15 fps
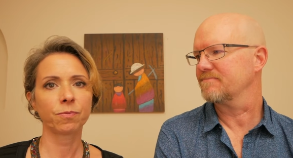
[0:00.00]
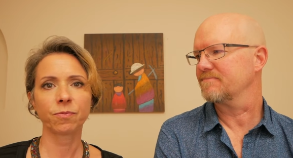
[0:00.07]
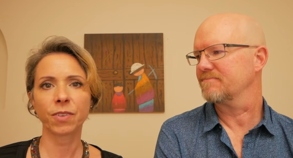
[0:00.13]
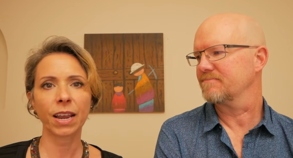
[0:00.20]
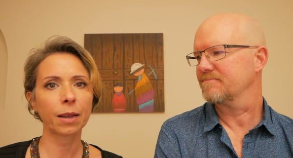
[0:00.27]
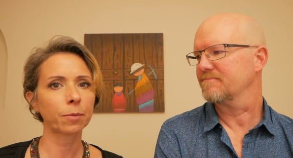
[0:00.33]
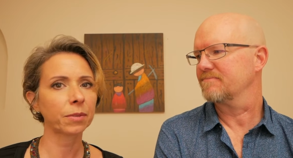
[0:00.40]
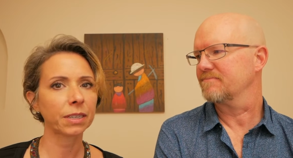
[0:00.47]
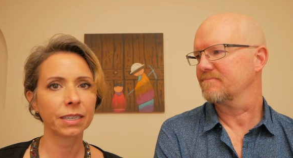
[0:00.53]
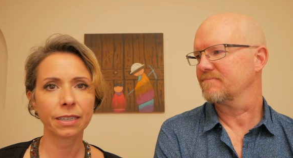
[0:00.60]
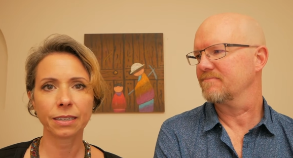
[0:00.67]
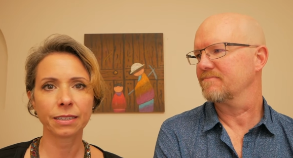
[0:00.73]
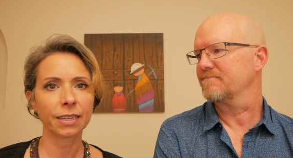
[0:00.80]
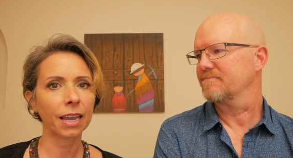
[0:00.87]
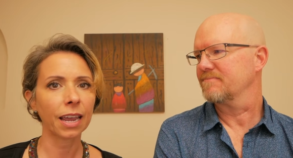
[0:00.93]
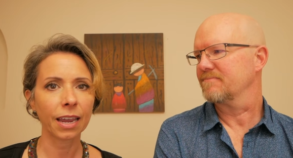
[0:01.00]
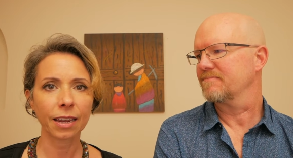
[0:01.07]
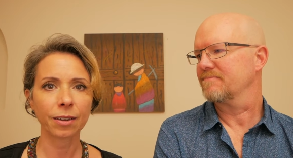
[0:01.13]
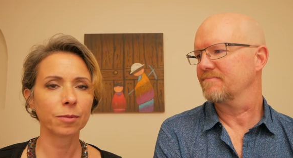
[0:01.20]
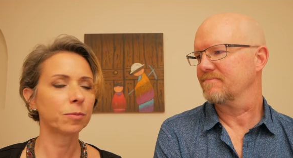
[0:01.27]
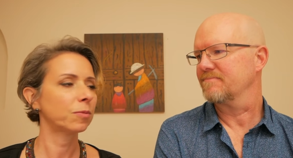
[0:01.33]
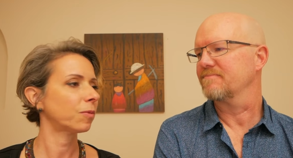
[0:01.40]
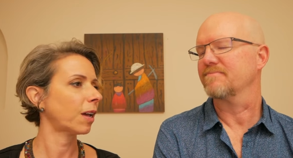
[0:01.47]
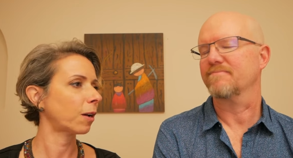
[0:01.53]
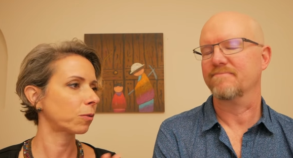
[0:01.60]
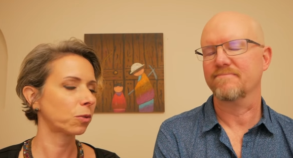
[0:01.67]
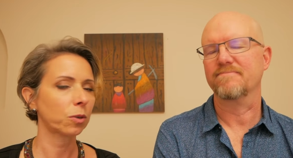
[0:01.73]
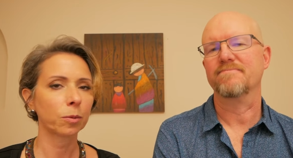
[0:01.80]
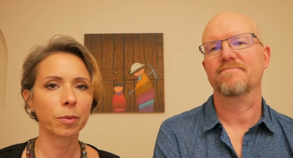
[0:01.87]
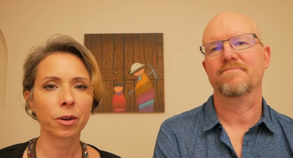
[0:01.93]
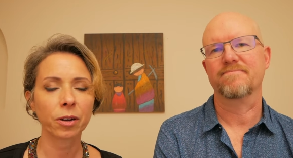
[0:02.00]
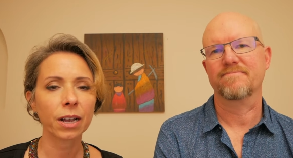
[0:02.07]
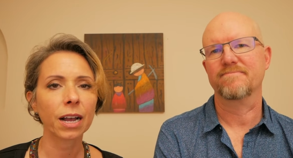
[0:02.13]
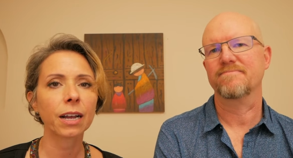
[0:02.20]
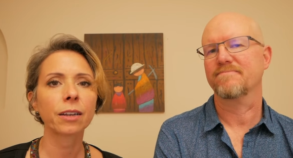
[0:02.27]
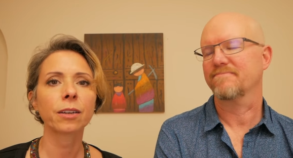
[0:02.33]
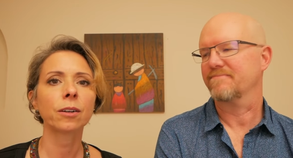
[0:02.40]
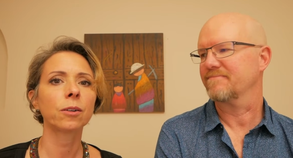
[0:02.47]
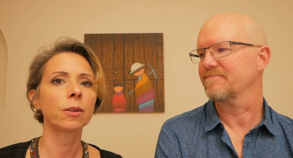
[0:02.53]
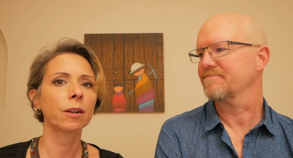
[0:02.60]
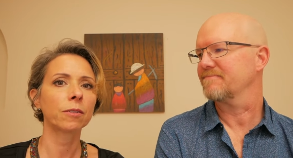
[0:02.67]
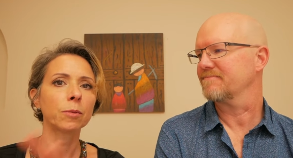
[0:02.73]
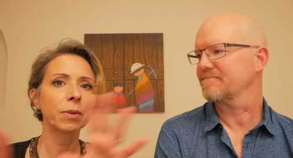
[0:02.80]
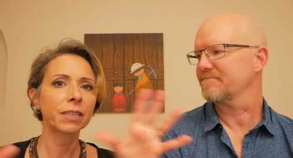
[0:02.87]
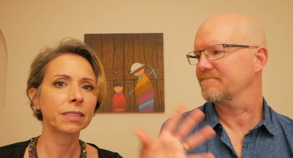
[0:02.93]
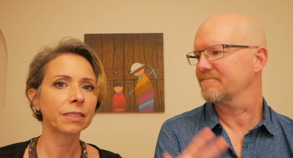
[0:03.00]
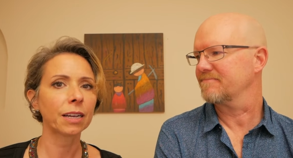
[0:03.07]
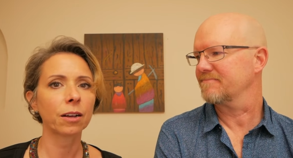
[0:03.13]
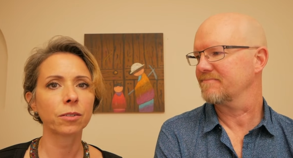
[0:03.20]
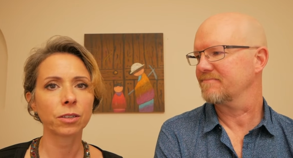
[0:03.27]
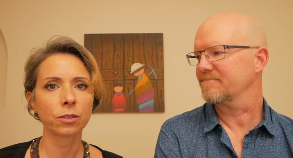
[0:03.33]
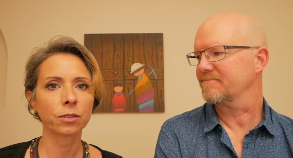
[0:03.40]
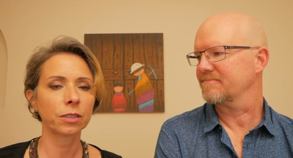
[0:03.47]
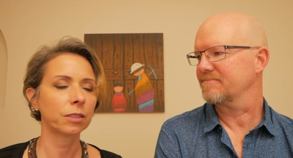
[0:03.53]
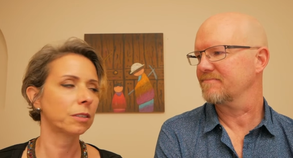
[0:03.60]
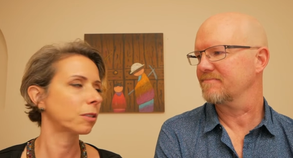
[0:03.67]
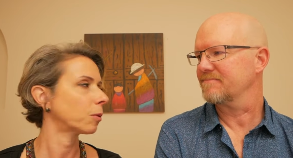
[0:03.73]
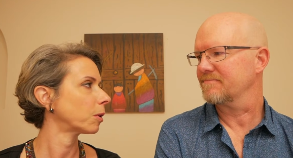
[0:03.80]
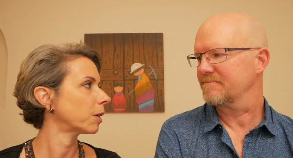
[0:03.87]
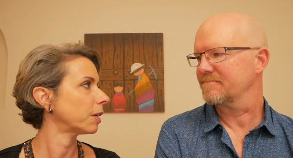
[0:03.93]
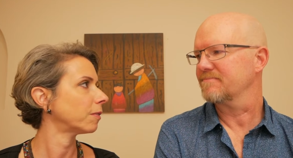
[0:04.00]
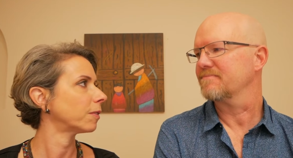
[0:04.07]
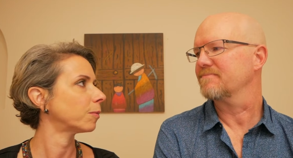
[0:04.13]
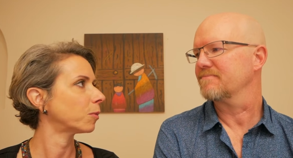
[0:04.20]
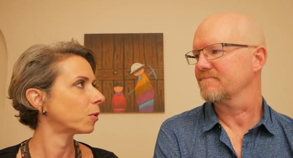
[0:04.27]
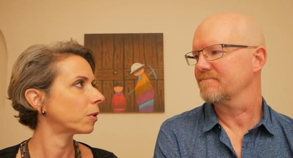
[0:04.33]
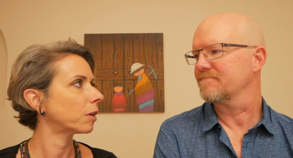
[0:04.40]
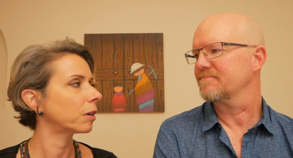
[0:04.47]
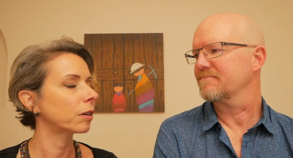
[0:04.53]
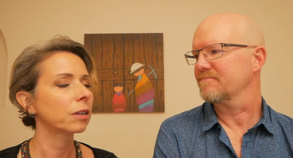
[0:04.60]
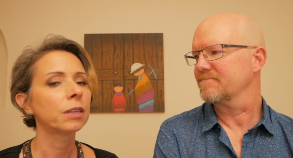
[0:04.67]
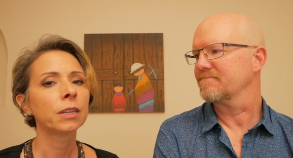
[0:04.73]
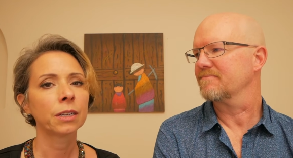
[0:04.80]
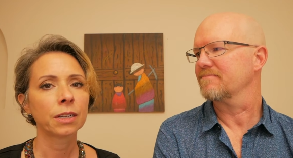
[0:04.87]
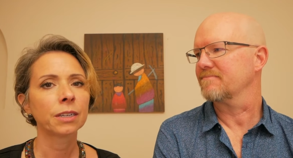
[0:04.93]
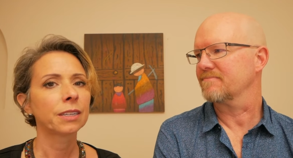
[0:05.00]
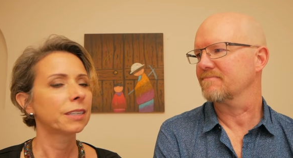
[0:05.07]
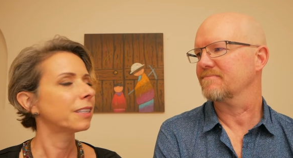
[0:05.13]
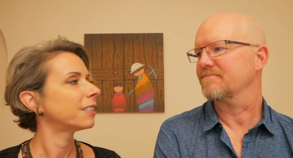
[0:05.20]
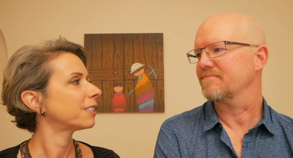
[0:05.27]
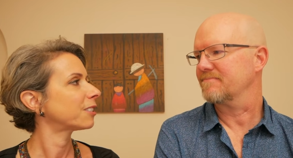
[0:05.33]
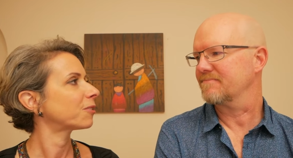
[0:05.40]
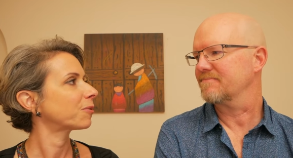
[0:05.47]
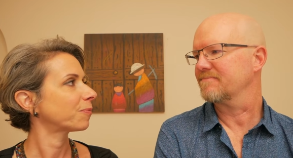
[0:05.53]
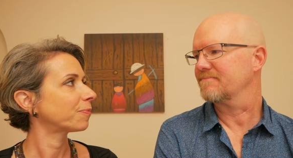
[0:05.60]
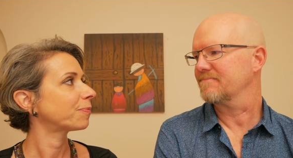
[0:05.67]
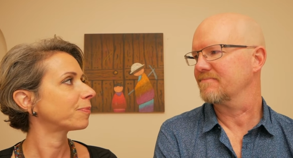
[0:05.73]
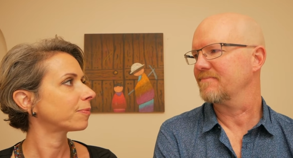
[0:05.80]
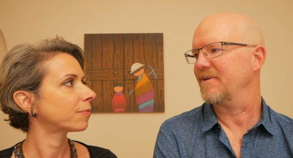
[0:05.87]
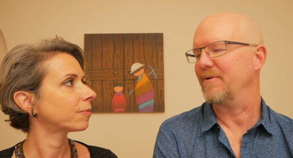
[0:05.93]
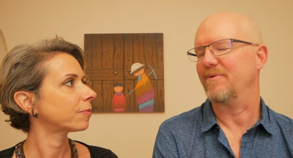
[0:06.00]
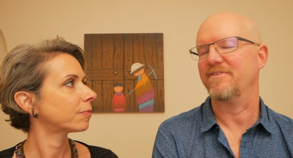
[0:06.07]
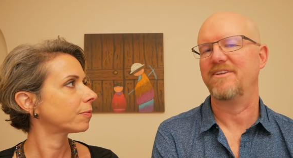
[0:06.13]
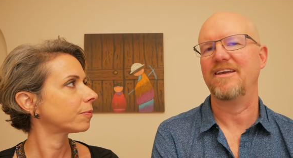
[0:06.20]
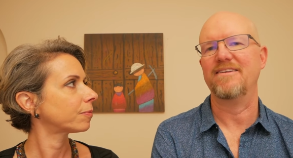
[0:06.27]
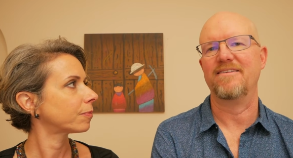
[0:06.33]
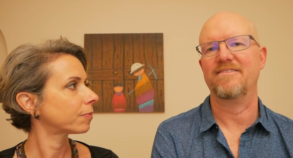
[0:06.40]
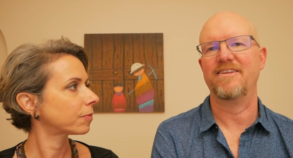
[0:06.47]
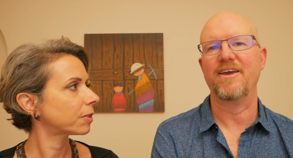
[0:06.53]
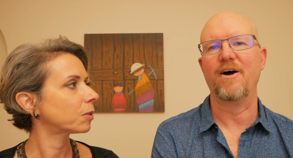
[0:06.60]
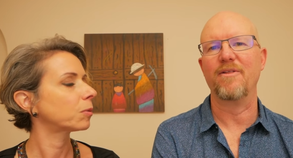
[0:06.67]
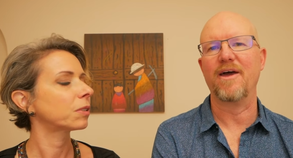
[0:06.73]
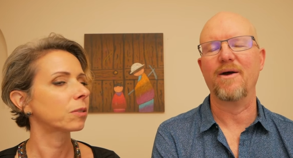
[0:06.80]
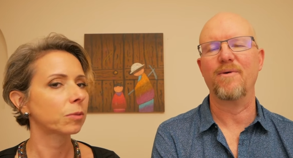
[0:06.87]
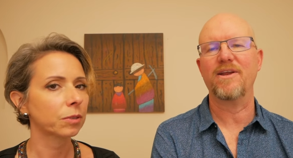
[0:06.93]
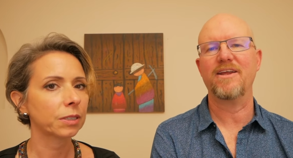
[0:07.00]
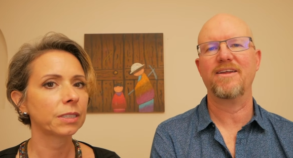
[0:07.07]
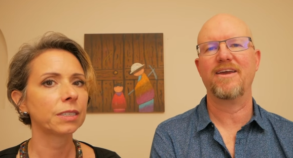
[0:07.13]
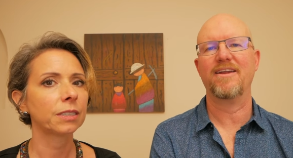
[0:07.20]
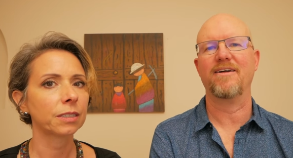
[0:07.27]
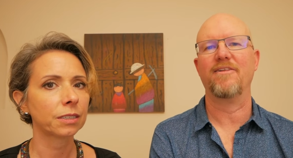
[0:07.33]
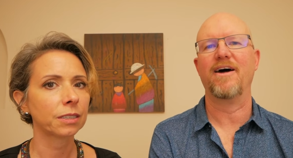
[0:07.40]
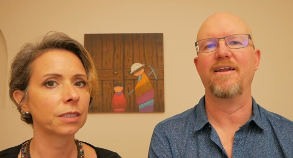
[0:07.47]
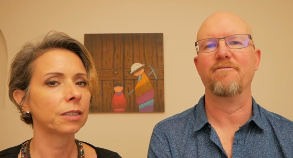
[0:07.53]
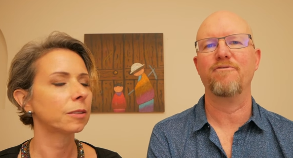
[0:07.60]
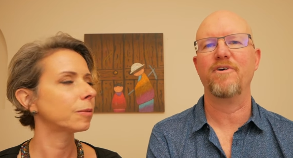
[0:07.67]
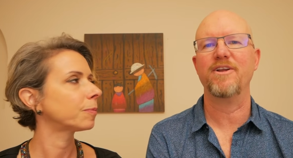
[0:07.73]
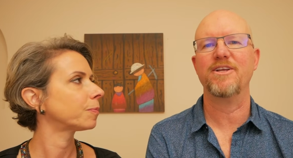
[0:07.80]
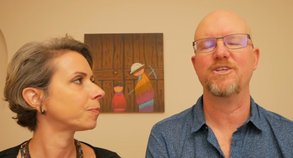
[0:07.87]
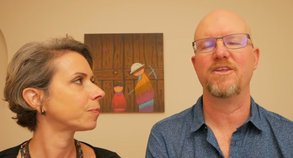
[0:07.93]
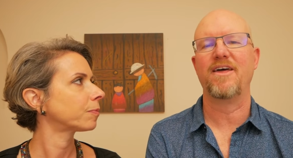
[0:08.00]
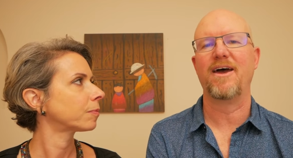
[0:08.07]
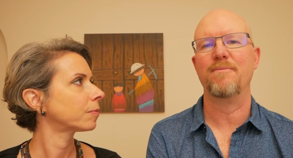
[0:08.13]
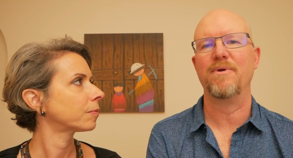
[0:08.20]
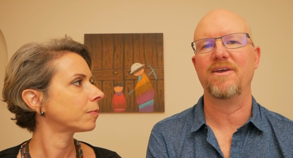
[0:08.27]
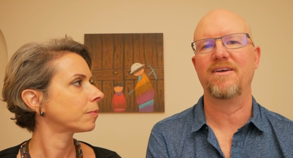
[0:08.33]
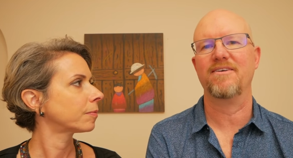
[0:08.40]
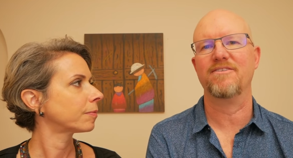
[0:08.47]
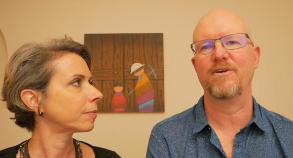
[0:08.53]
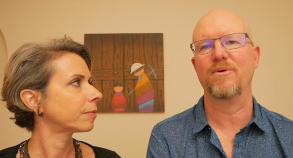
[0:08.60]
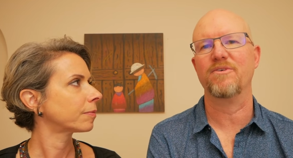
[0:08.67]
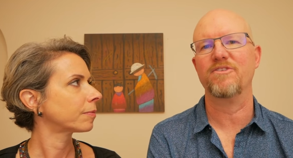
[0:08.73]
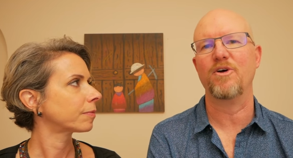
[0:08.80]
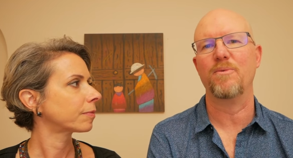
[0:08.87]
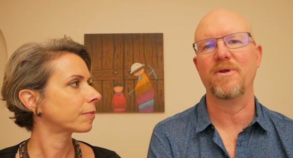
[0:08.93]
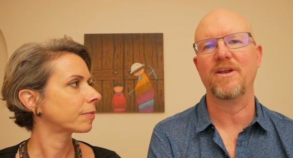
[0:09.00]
Speaker 1: family day mm-hmm. outdoor mm-hmm. mercado. Everybody's out using the square even more.
Speaker 2: Mm-hmm. It was neat to see all that. Really we didn't get a lot see. of footage of that because there were so